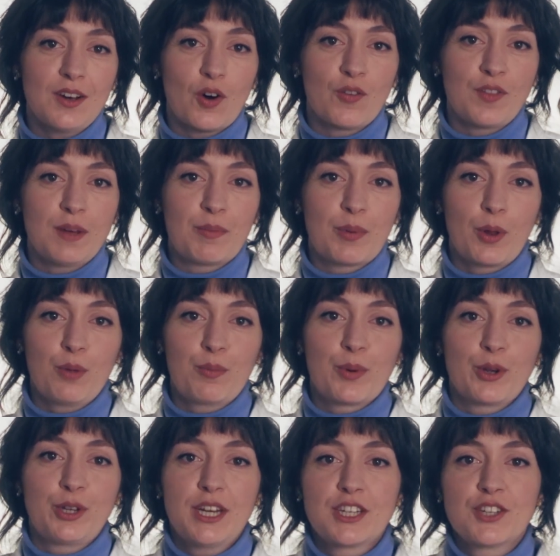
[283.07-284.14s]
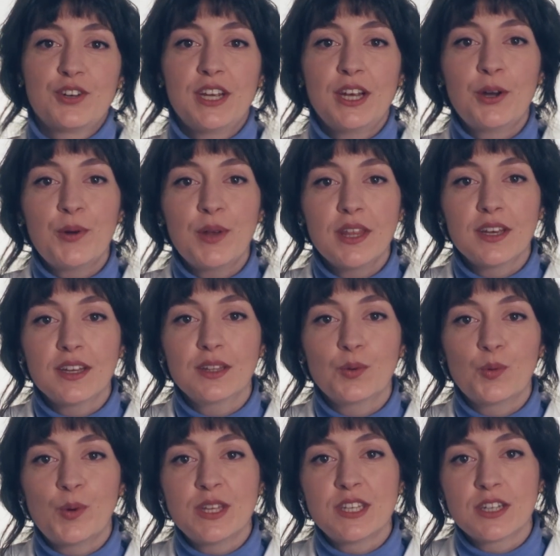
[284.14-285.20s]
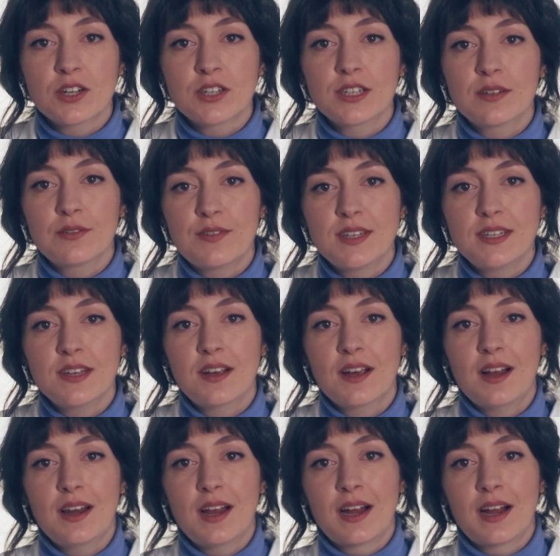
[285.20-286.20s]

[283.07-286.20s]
of the product protection ingredient with certain physical